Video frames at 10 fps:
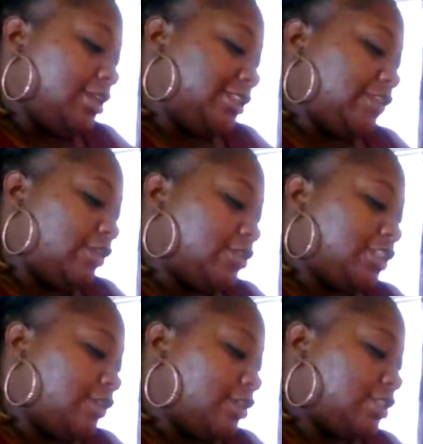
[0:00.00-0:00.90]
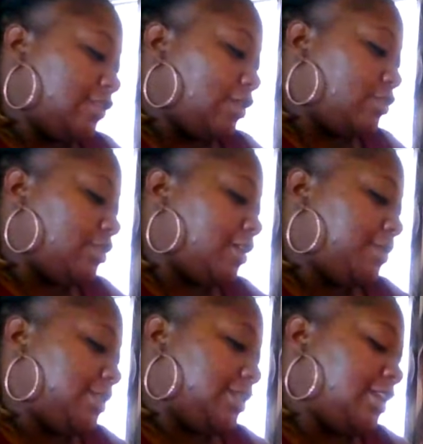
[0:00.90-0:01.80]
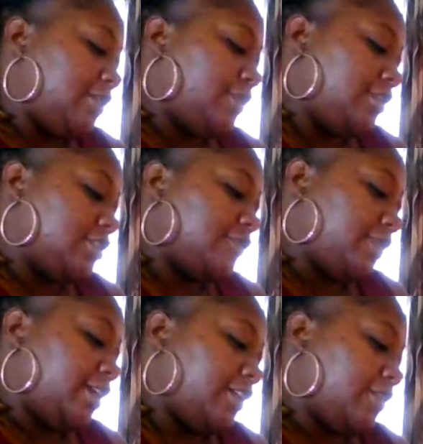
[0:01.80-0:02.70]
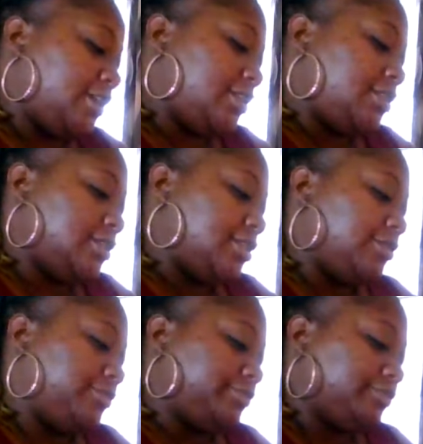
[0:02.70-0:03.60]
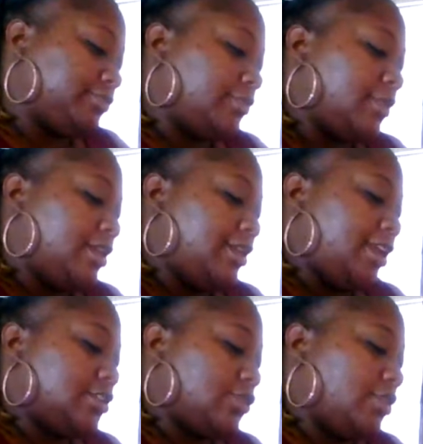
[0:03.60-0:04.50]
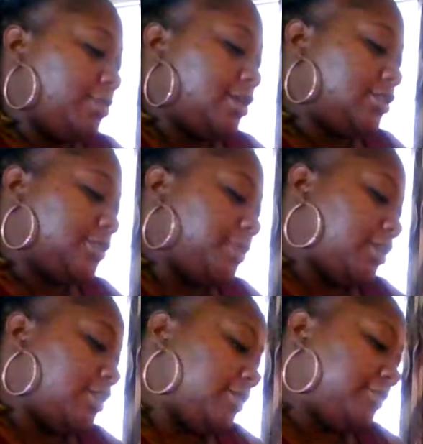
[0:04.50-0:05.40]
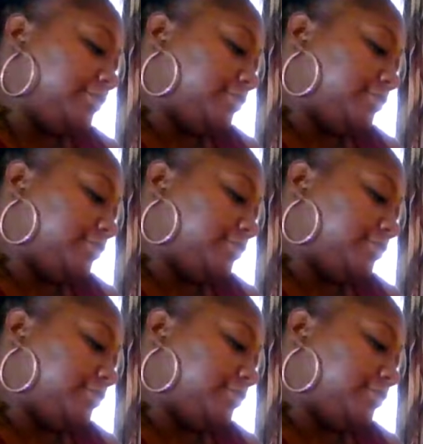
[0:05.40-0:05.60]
Zero, zero, zero. You could be seeing what else for Aries next three months, Spirit.